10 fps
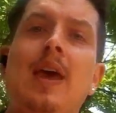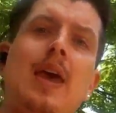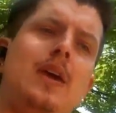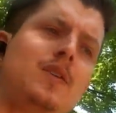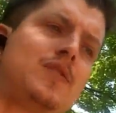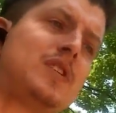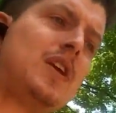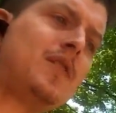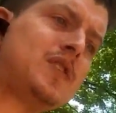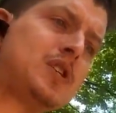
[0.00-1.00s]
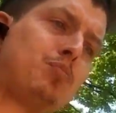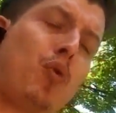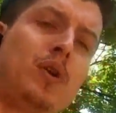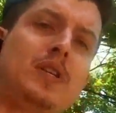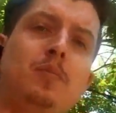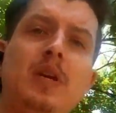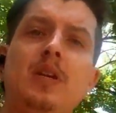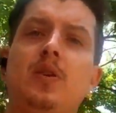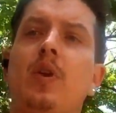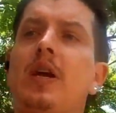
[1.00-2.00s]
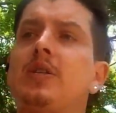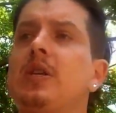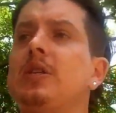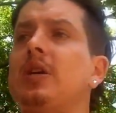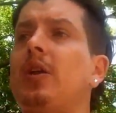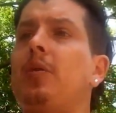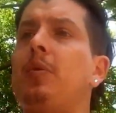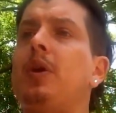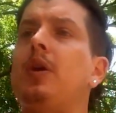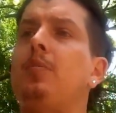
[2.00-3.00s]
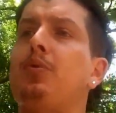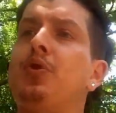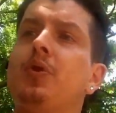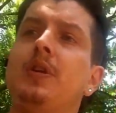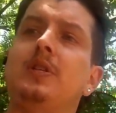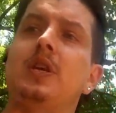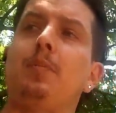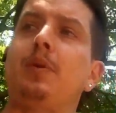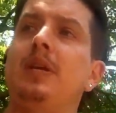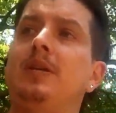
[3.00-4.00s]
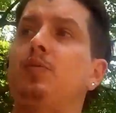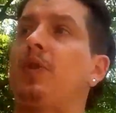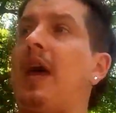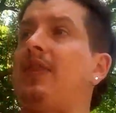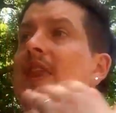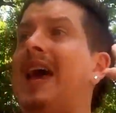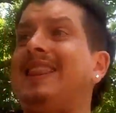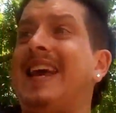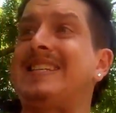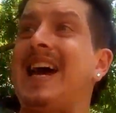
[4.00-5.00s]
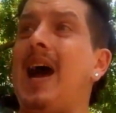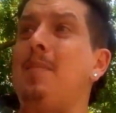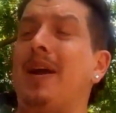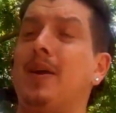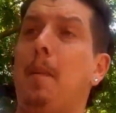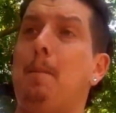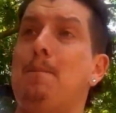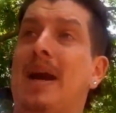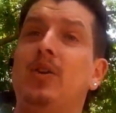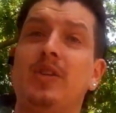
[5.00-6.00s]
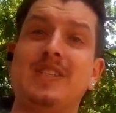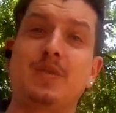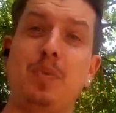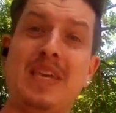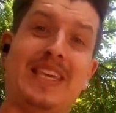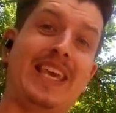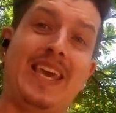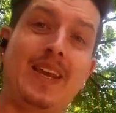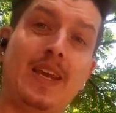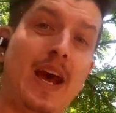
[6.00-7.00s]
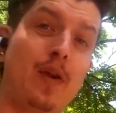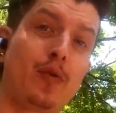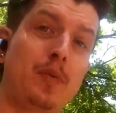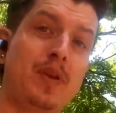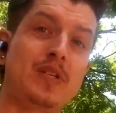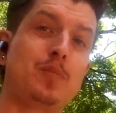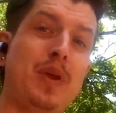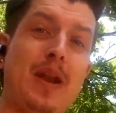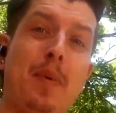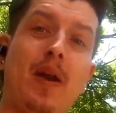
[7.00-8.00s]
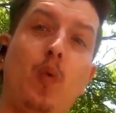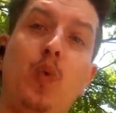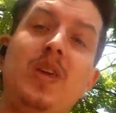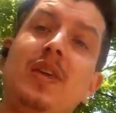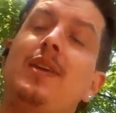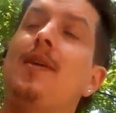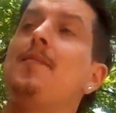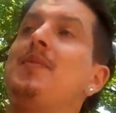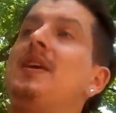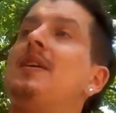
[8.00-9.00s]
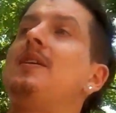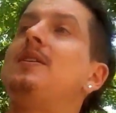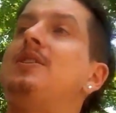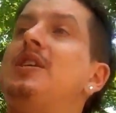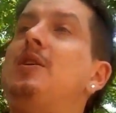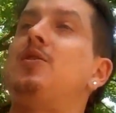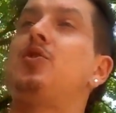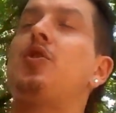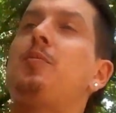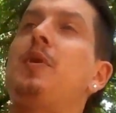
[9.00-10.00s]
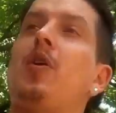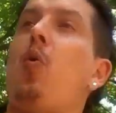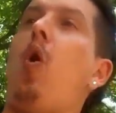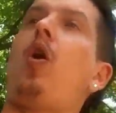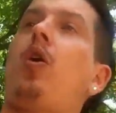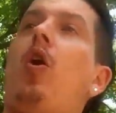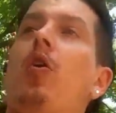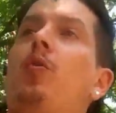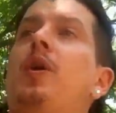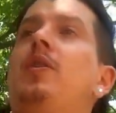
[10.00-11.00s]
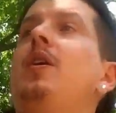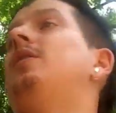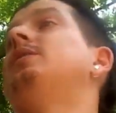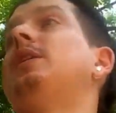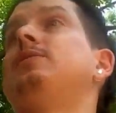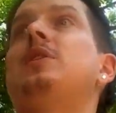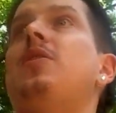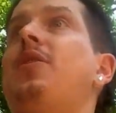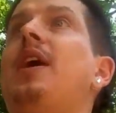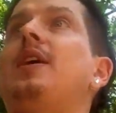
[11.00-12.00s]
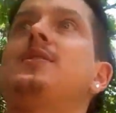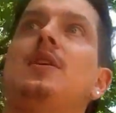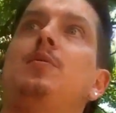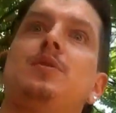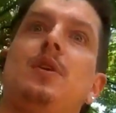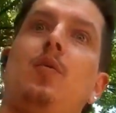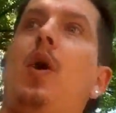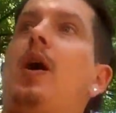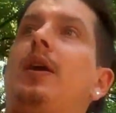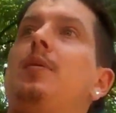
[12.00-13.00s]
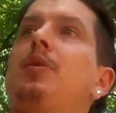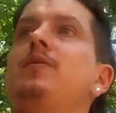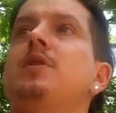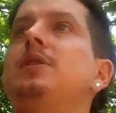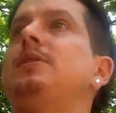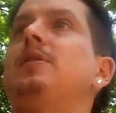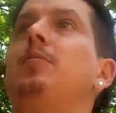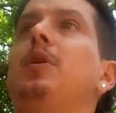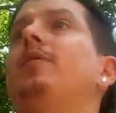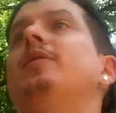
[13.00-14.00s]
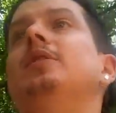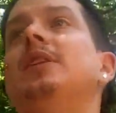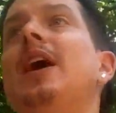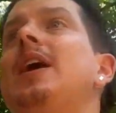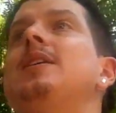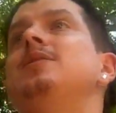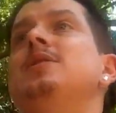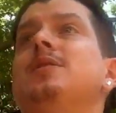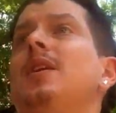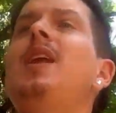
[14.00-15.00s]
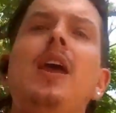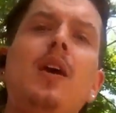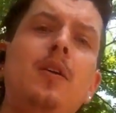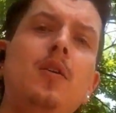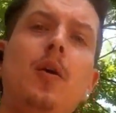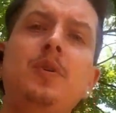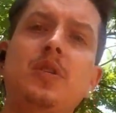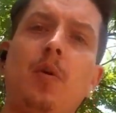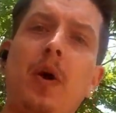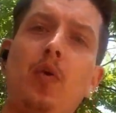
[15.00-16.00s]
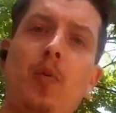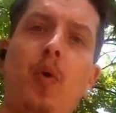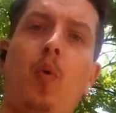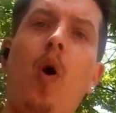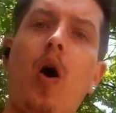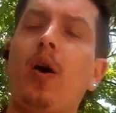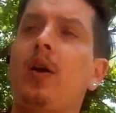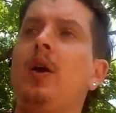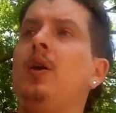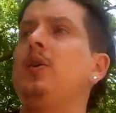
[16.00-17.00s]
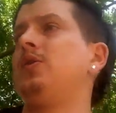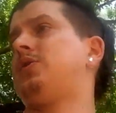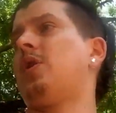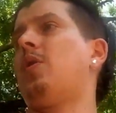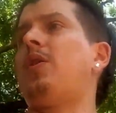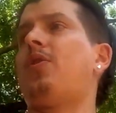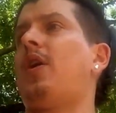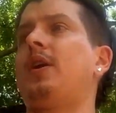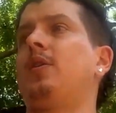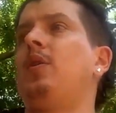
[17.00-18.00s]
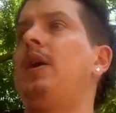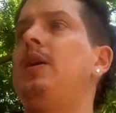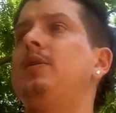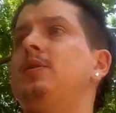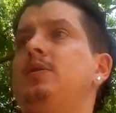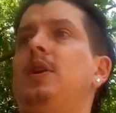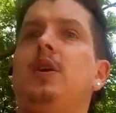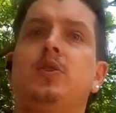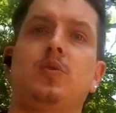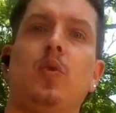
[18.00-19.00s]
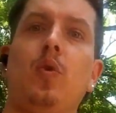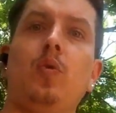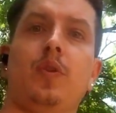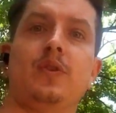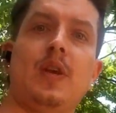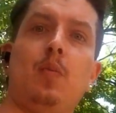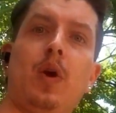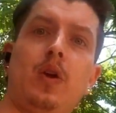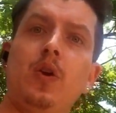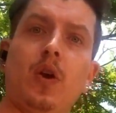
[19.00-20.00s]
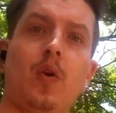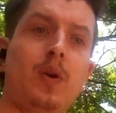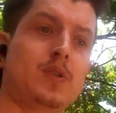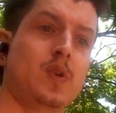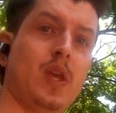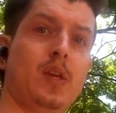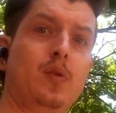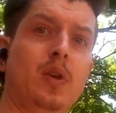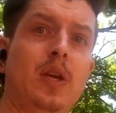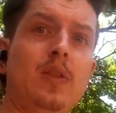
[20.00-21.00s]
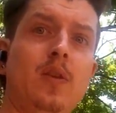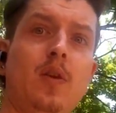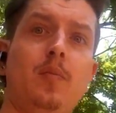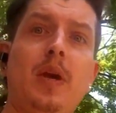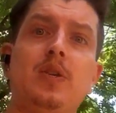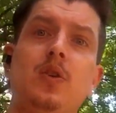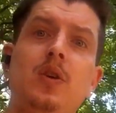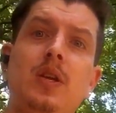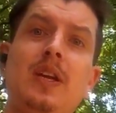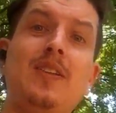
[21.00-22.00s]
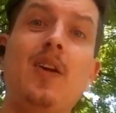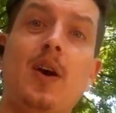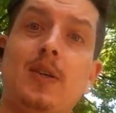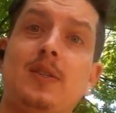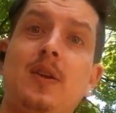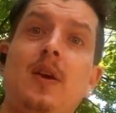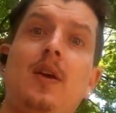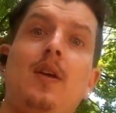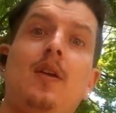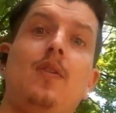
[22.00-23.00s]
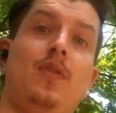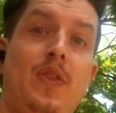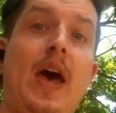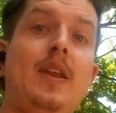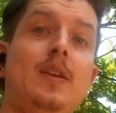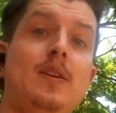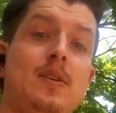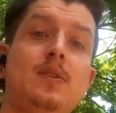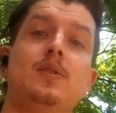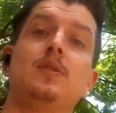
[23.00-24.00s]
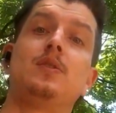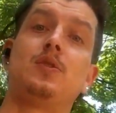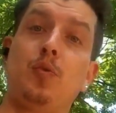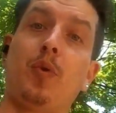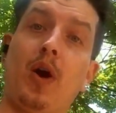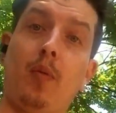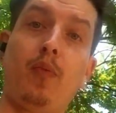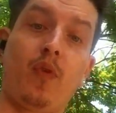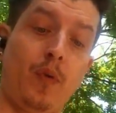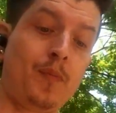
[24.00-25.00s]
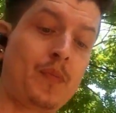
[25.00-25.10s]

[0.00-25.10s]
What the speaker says: And instead of just pointing me in a direction and telling me purely in Japanese, at that time I could barely speak any, I'd only been in Japan about a week, she took a walk all the way there. I said thanks. I was like, wow, I can't believe you did this in the middle of your day. And she just said, yeah, I'm just on my normal walk. So I thought I'd go ahead and take a stroll the same way you're going so that you could get there and make sure you didn't get lost. That is super helpful.